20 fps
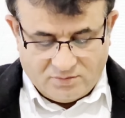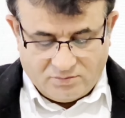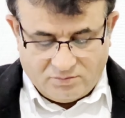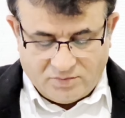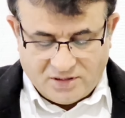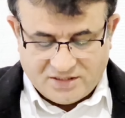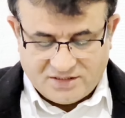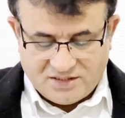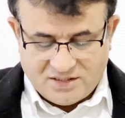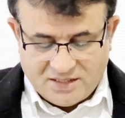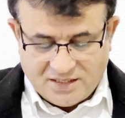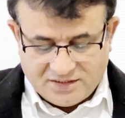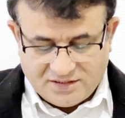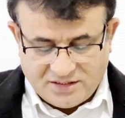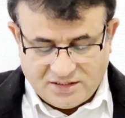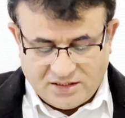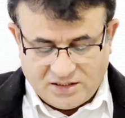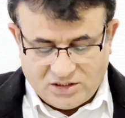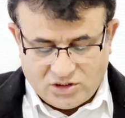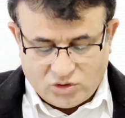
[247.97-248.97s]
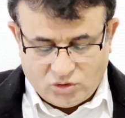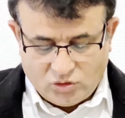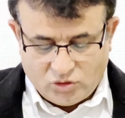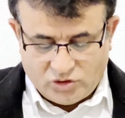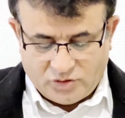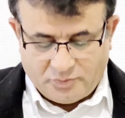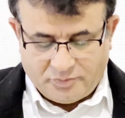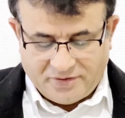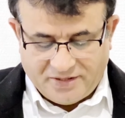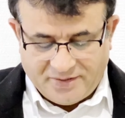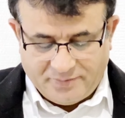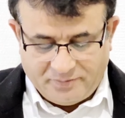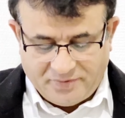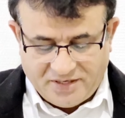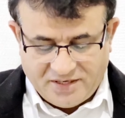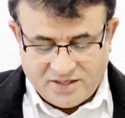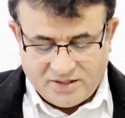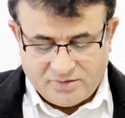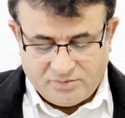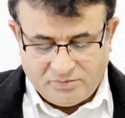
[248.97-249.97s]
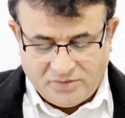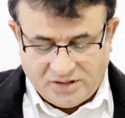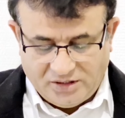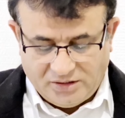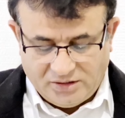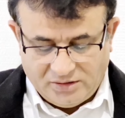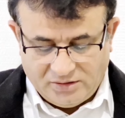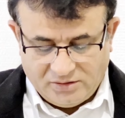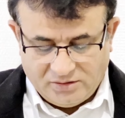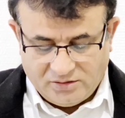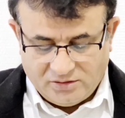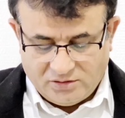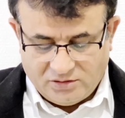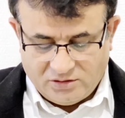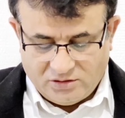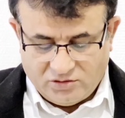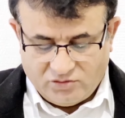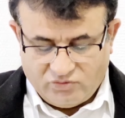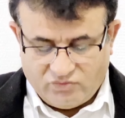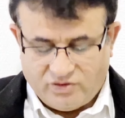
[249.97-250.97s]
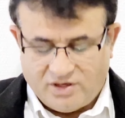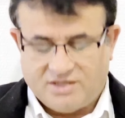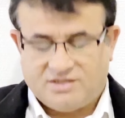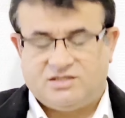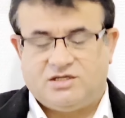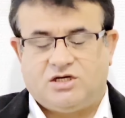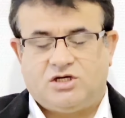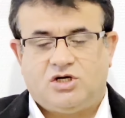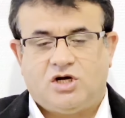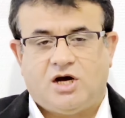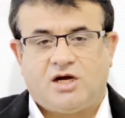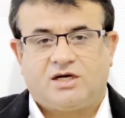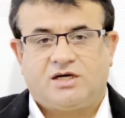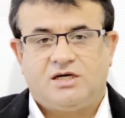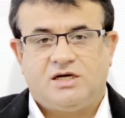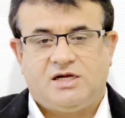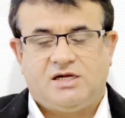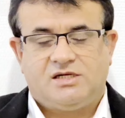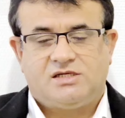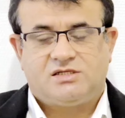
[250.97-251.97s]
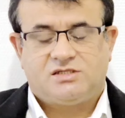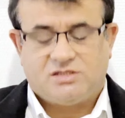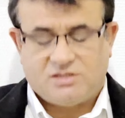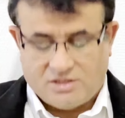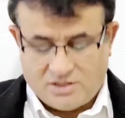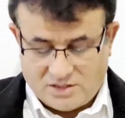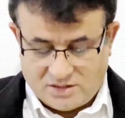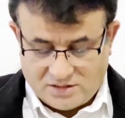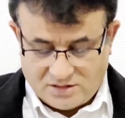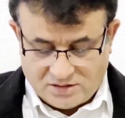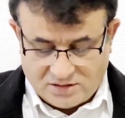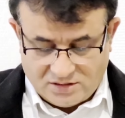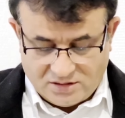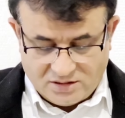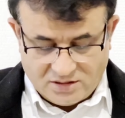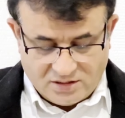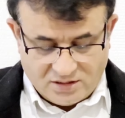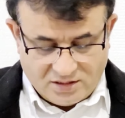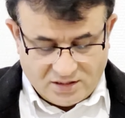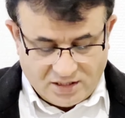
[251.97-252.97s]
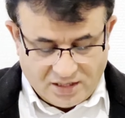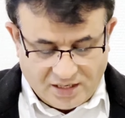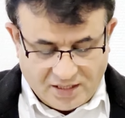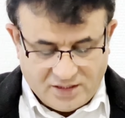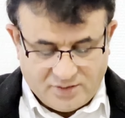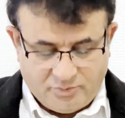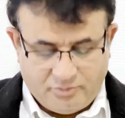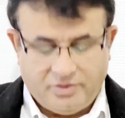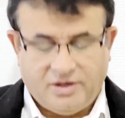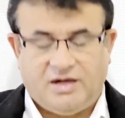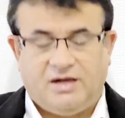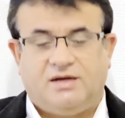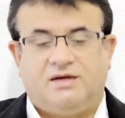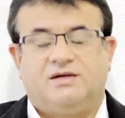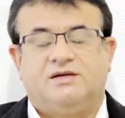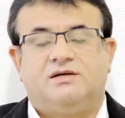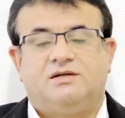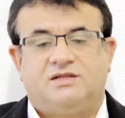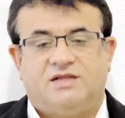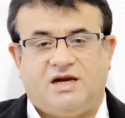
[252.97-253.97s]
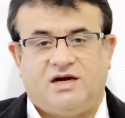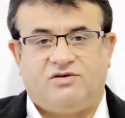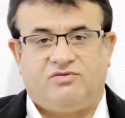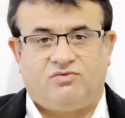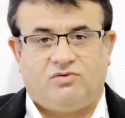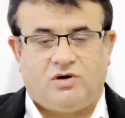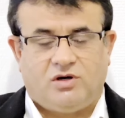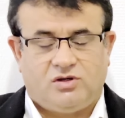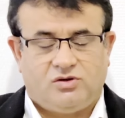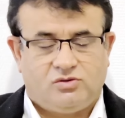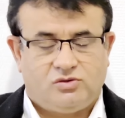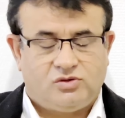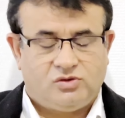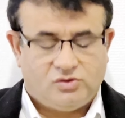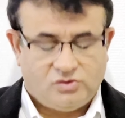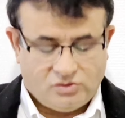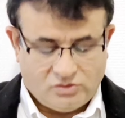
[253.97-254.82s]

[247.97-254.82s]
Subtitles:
but nothing could prepare me for the darkness and pain that followed.